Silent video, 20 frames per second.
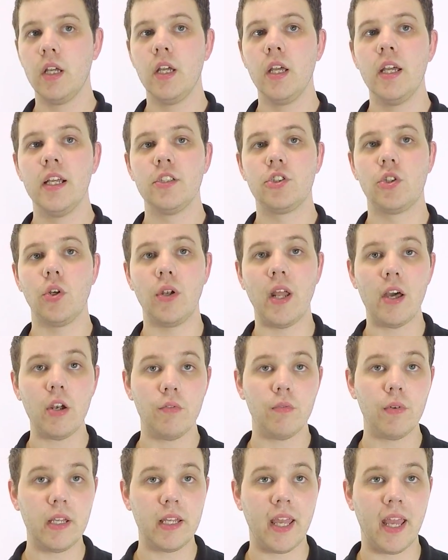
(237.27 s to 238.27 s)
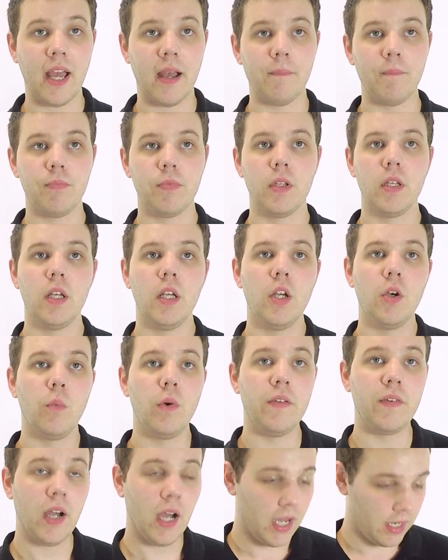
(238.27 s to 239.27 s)
So now to recap,
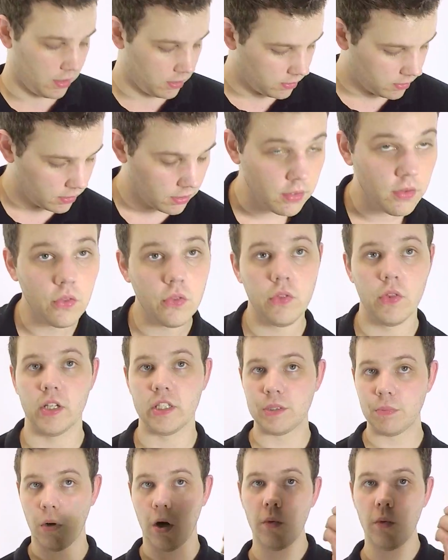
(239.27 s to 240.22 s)
we've got the small